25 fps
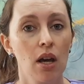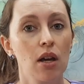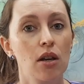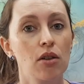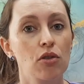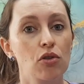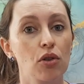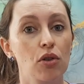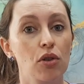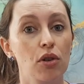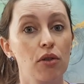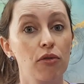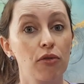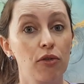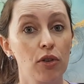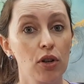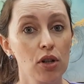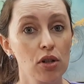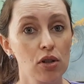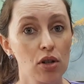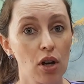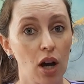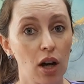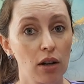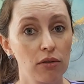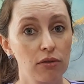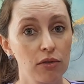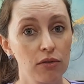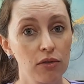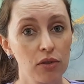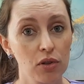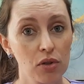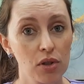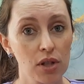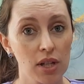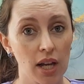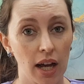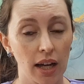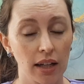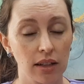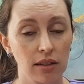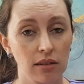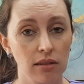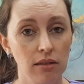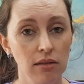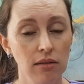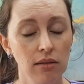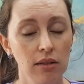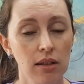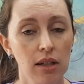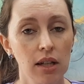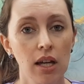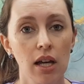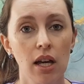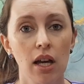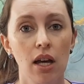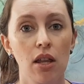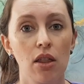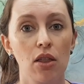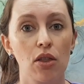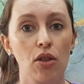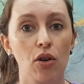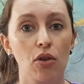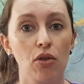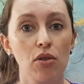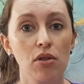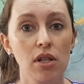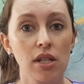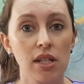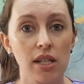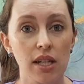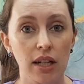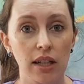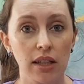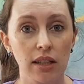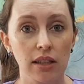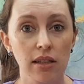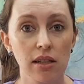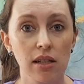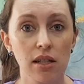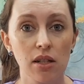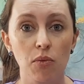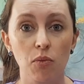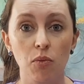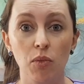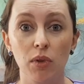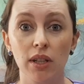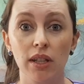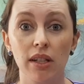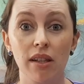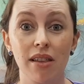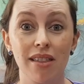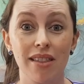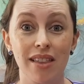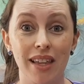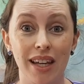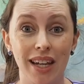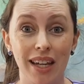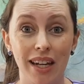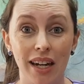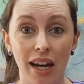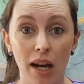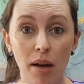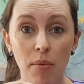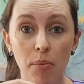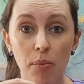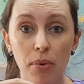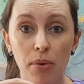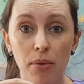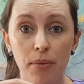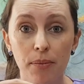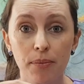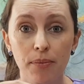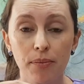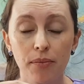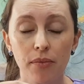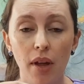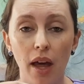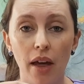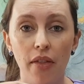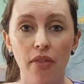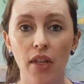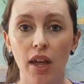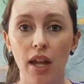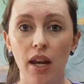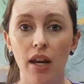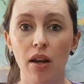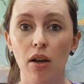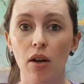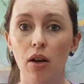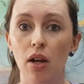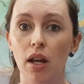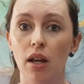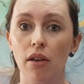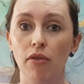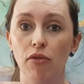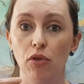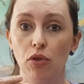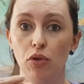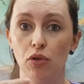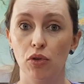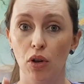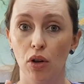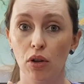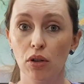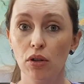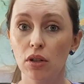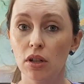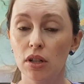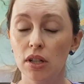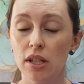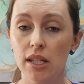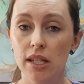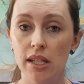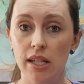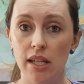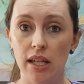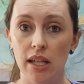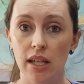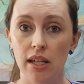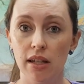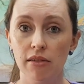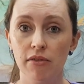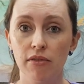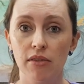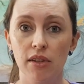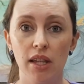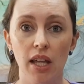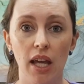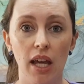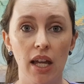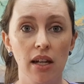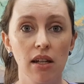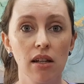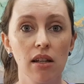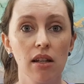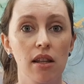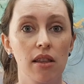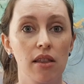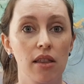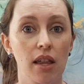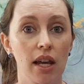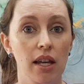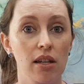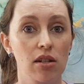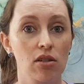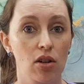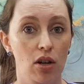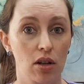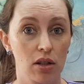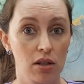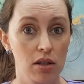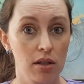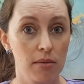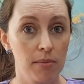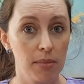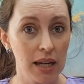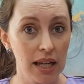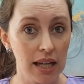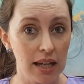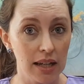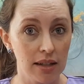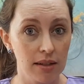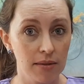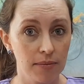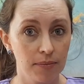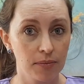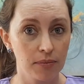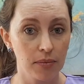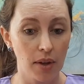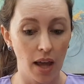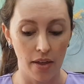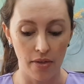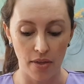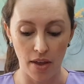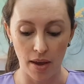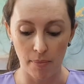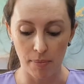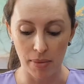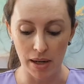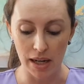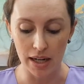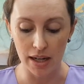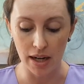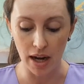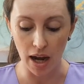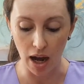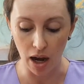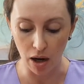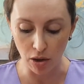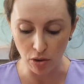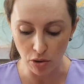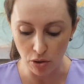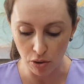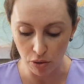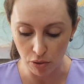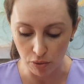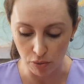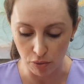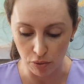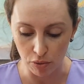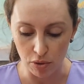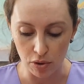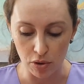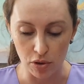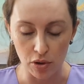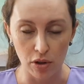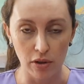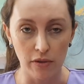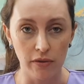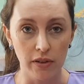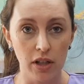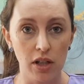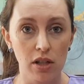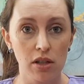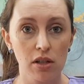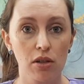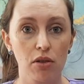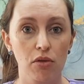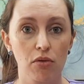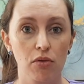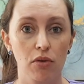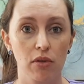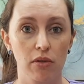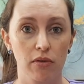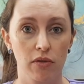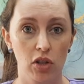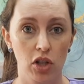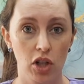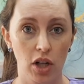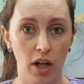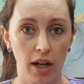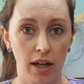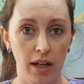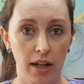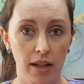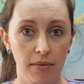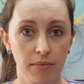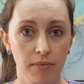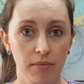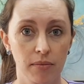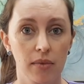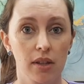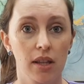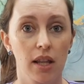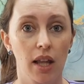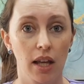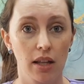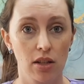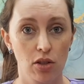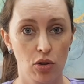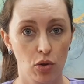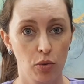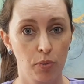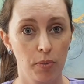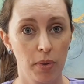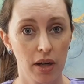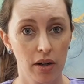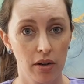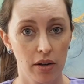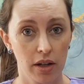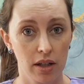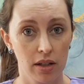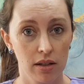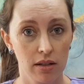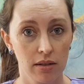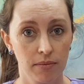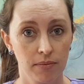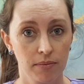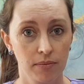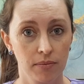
So in the first half of your cycle, those cells will thicken up, and then if you don't conceive, then they start to bleed, and they bleed out through the cervix, through the vagina, and that's your period.